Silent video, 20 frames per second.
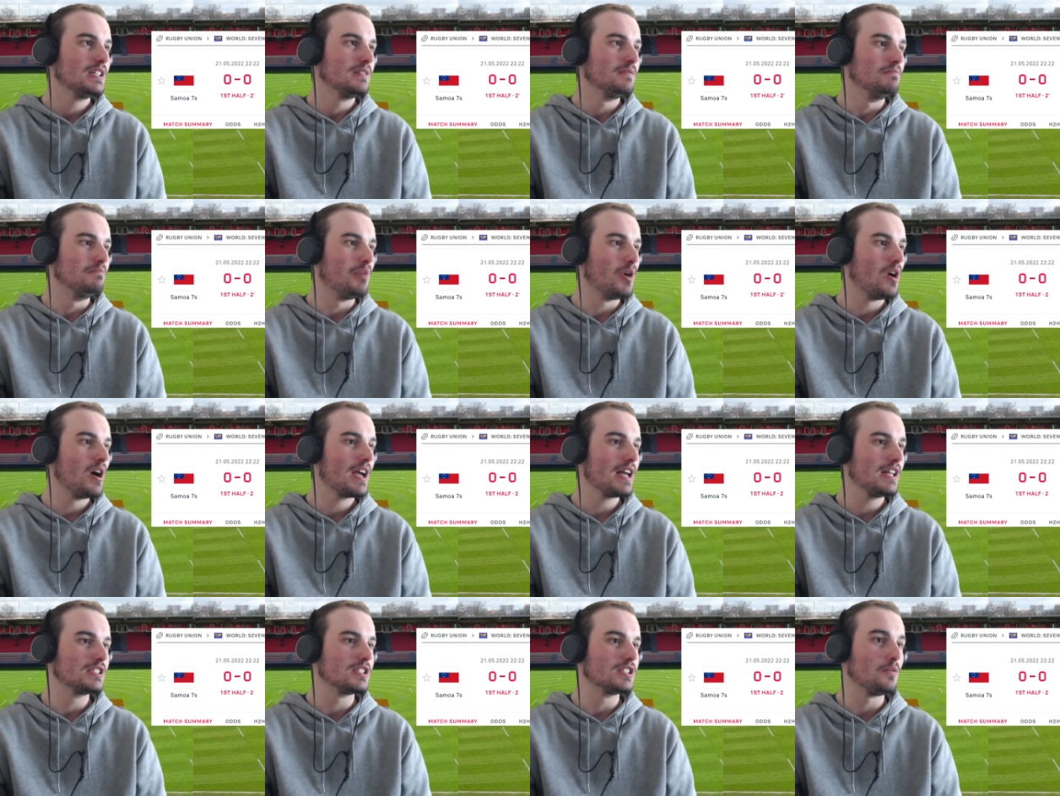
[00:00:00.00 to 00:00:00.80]

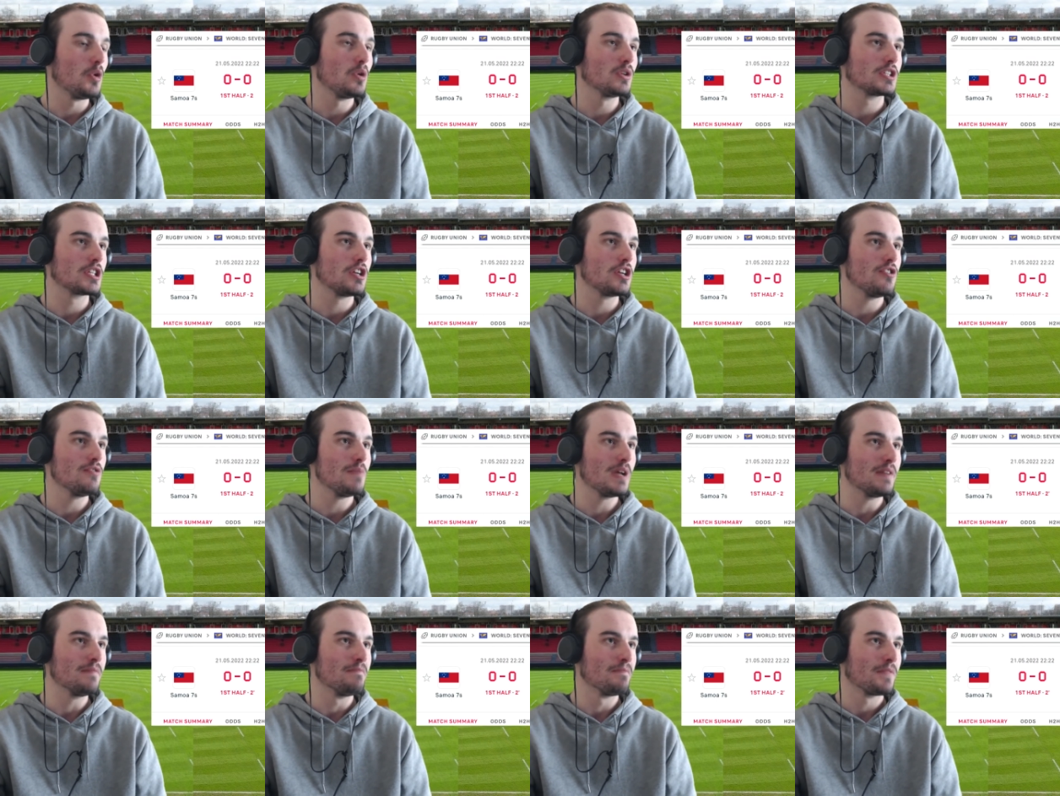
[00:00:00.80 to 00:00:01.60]
by the
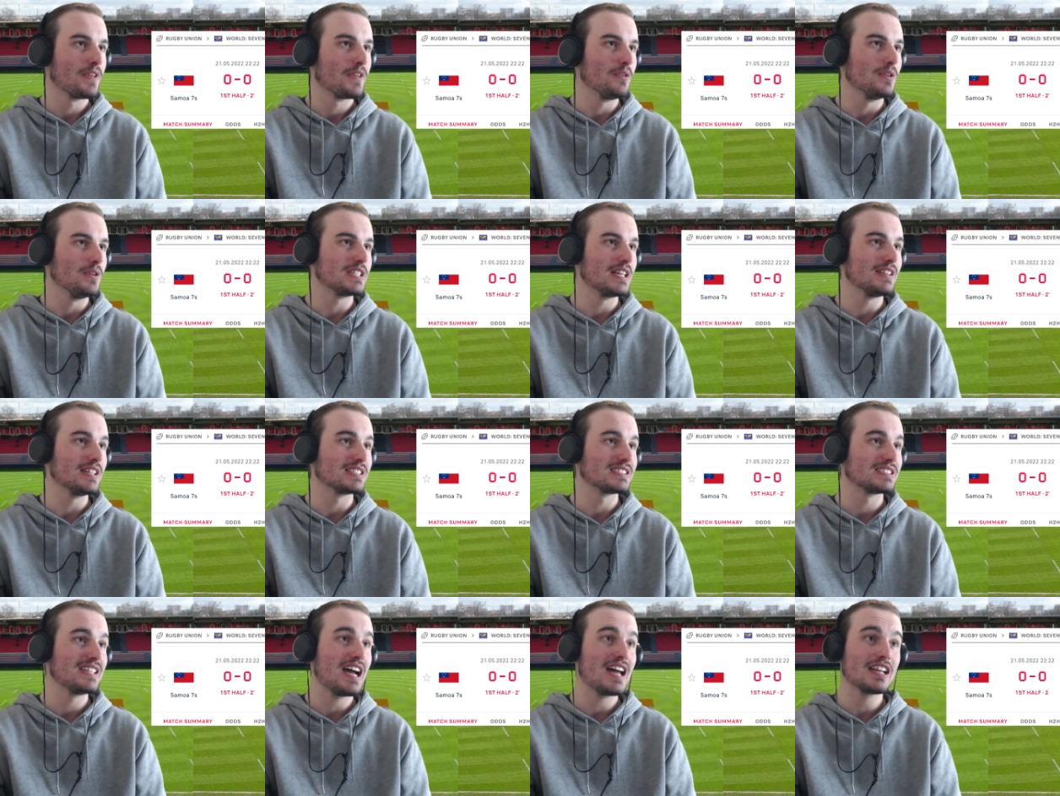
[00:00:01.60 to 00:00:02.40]
Volhuman, who is in the
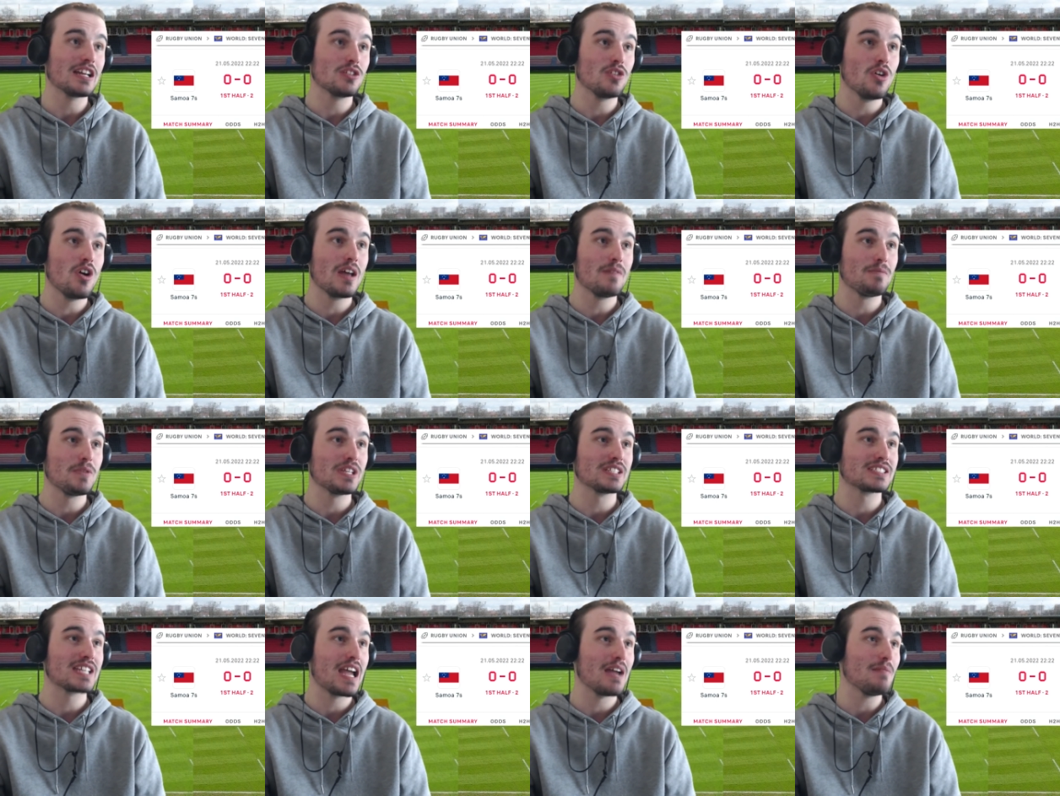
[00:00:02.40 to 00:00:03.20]
starting lineup for
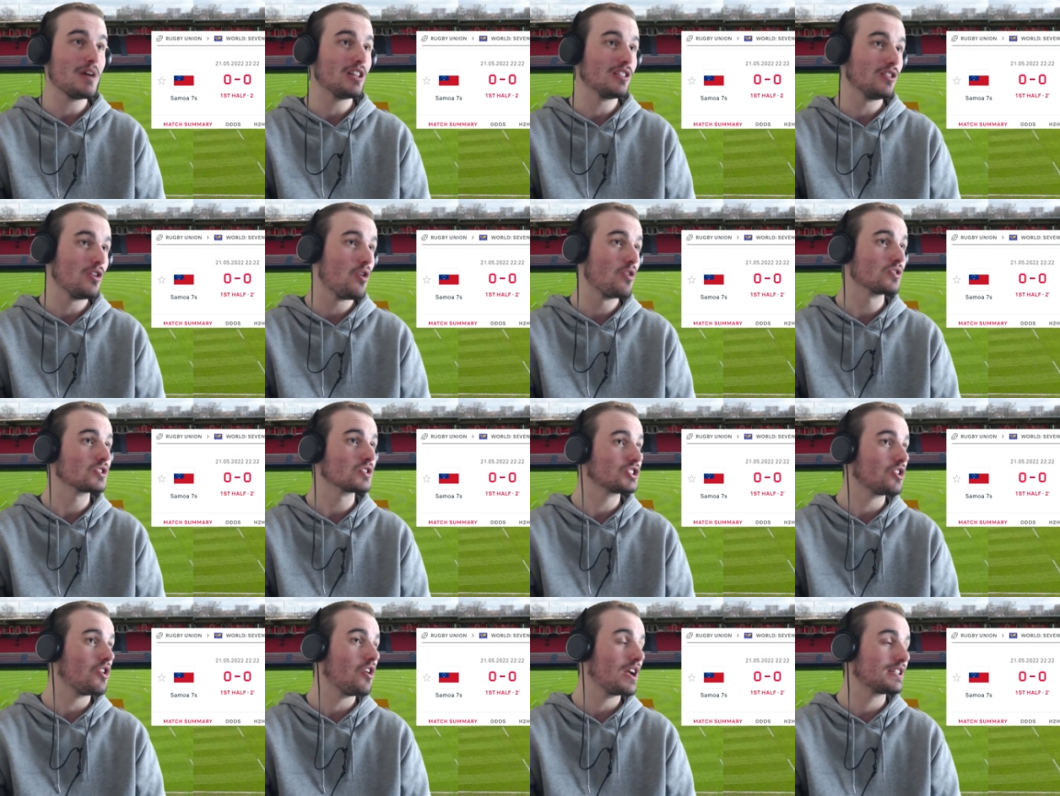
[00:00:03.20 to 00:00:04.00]
this game
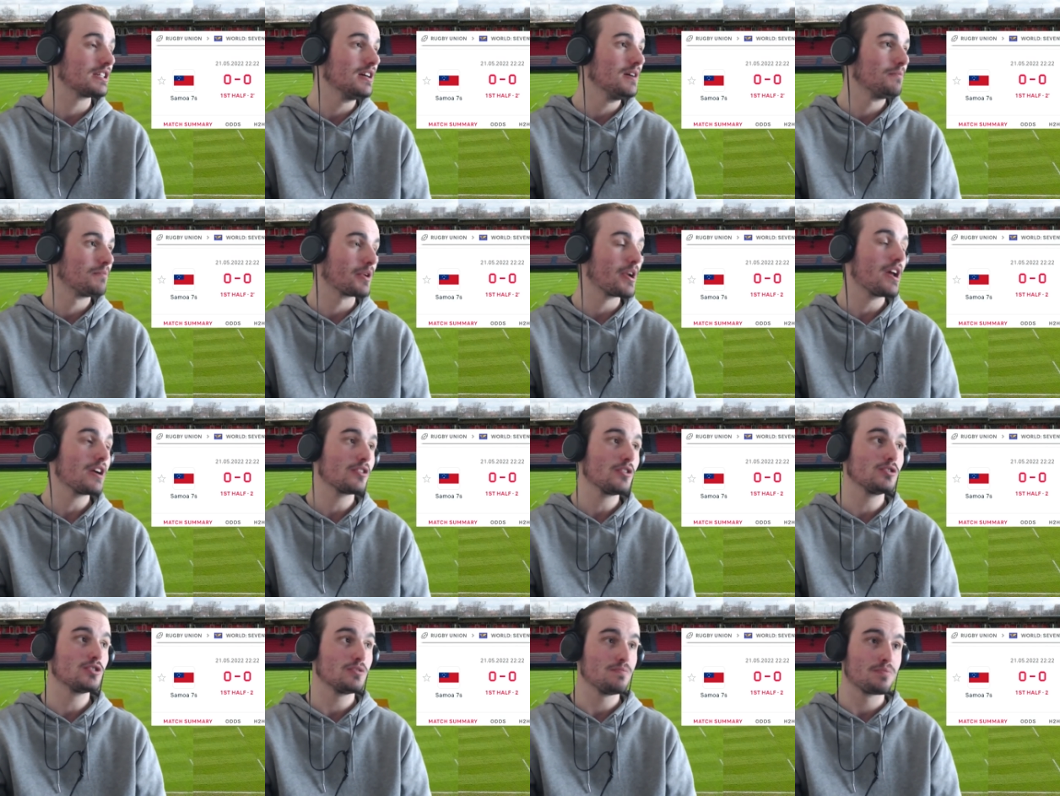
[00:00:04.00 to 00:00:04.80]
alongside
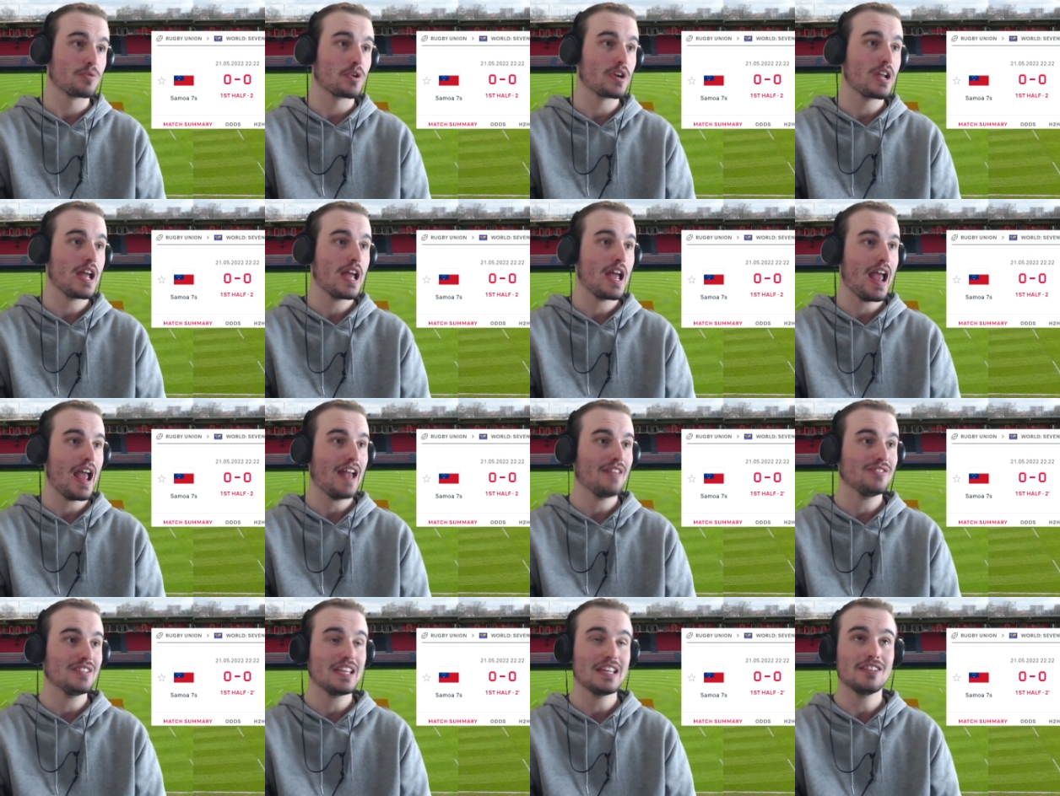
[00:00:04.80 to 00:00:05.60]
Branko de Prea,
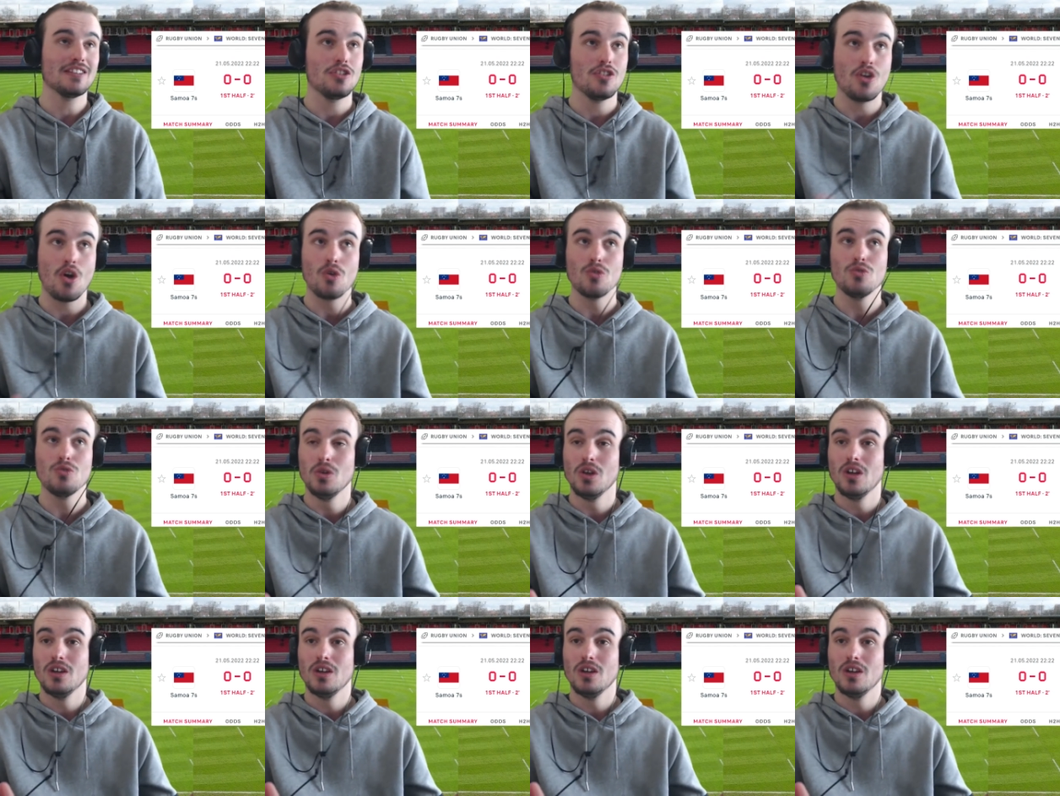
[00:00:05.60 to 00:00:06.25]
and then no